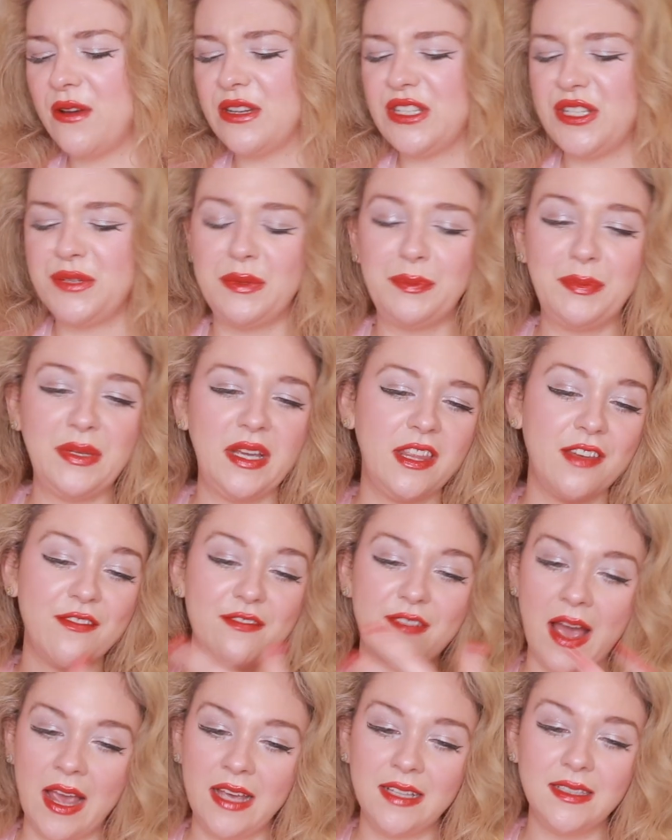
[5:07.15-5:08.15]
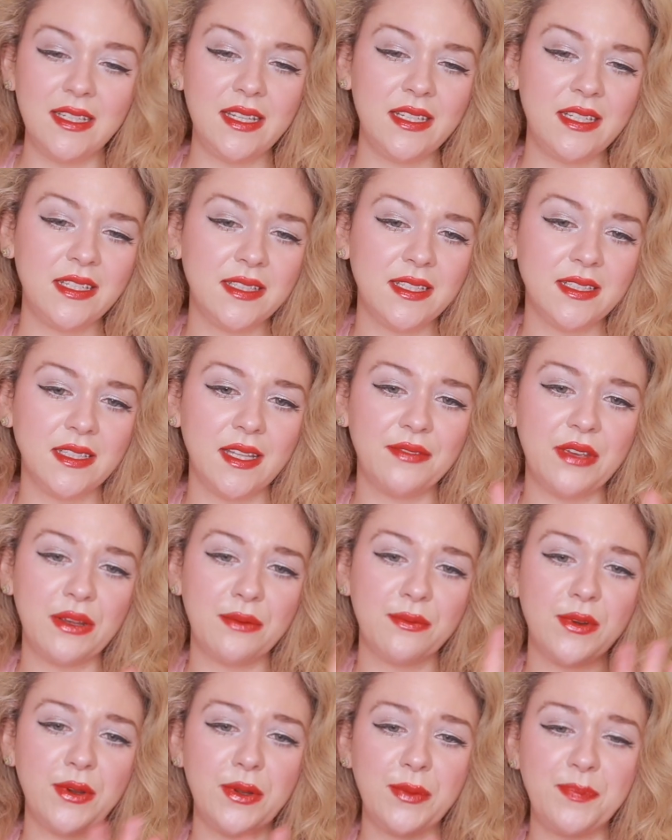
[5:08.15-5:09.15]
and she would play the violin in the
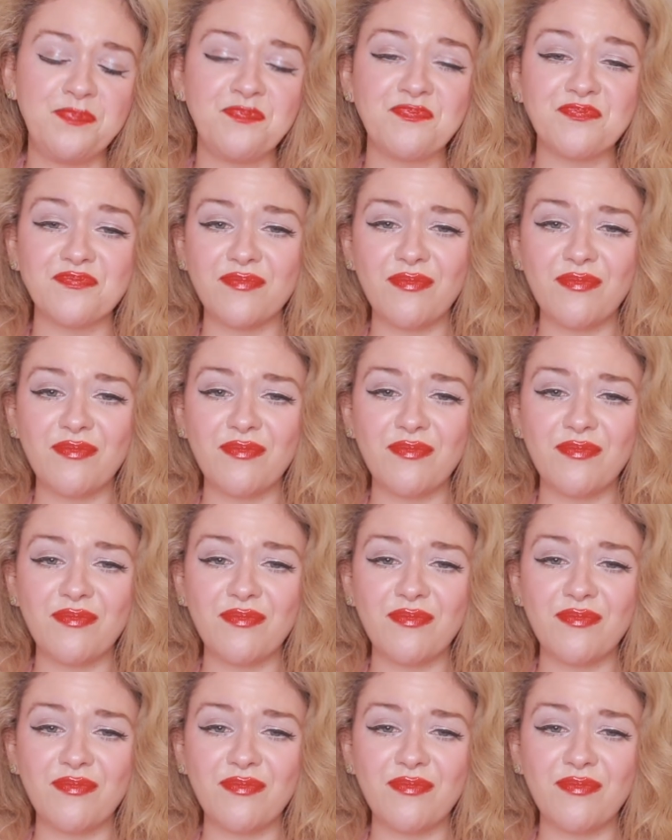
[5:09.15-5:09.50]
living room.